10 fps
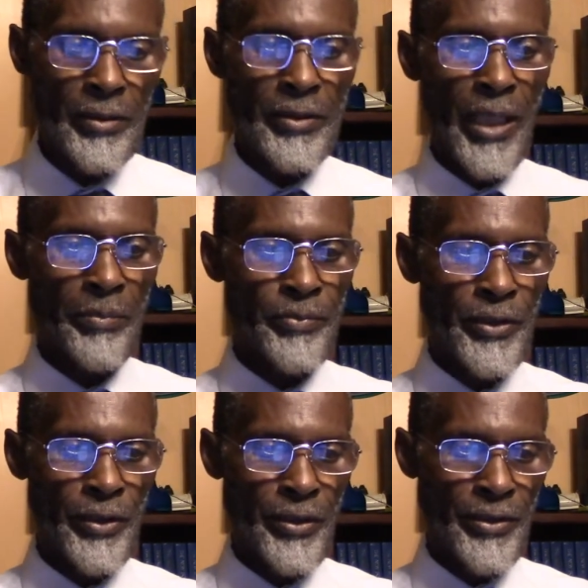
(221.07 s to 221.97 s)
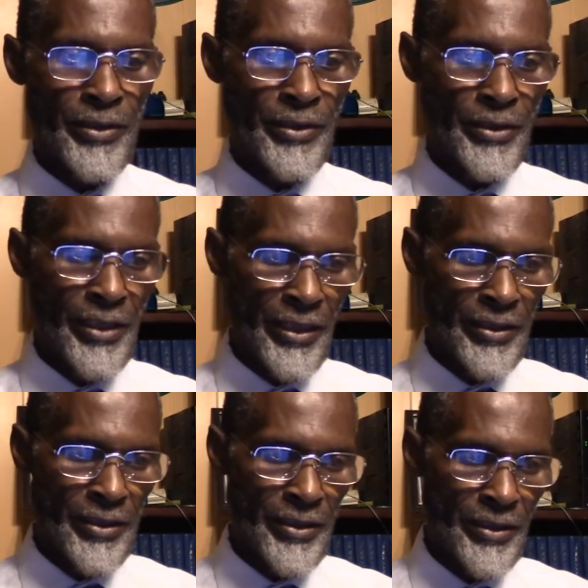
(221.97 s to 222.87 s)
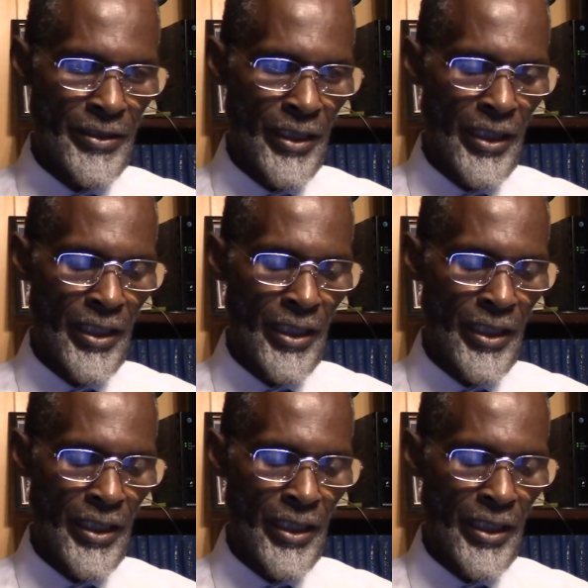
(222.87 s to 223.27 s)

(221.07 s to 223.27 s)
chapter 6